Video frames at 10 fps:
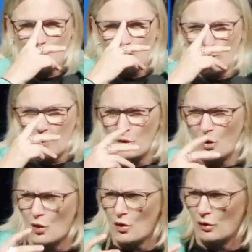We were
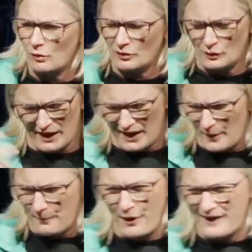all were doing another
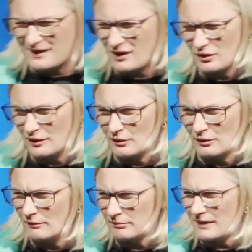
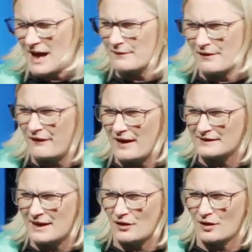practical kind of event.
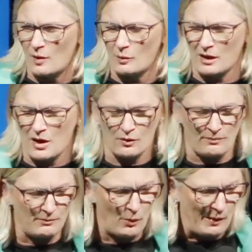I don't know what we, I can't
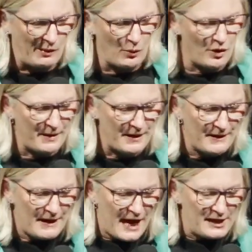remember where we were, but
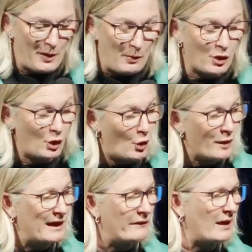anyway, we were all
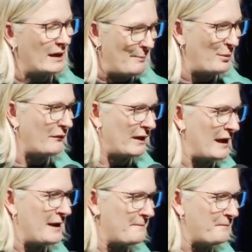given a lump of
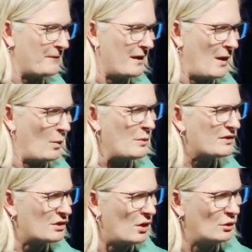clay. And we were
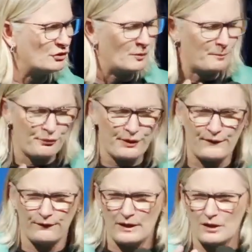told to
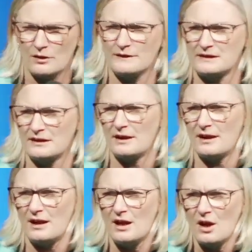prayerfully
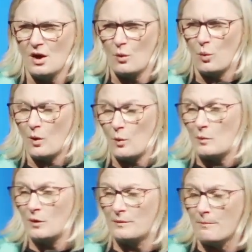consider what we
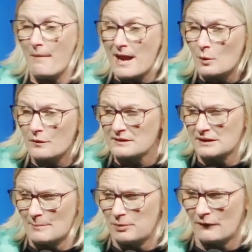would make with this
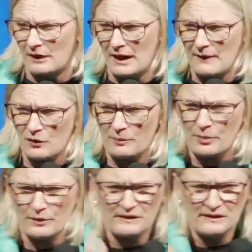lump of clay for the
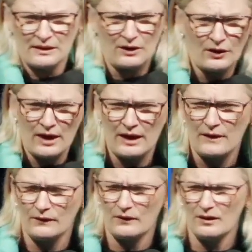person sitting on our
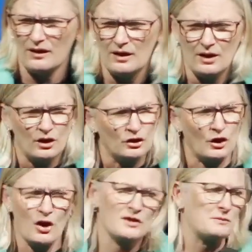left. Don't
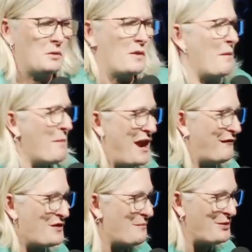ask me what I made
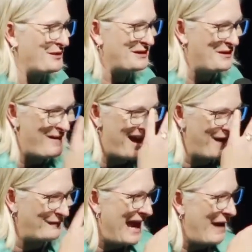for the person on my
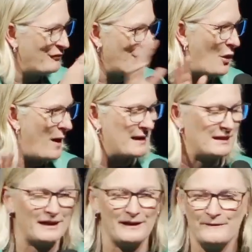left. I have no
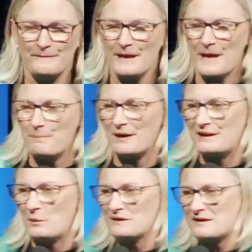idea. But
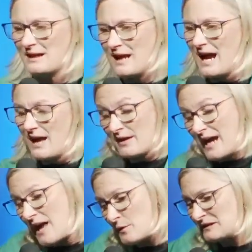there was the guy, the
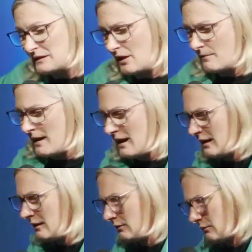guy that was sitting on
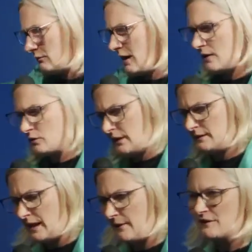my right or his
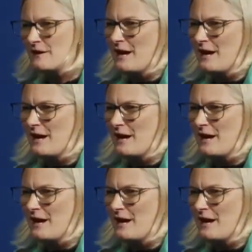left.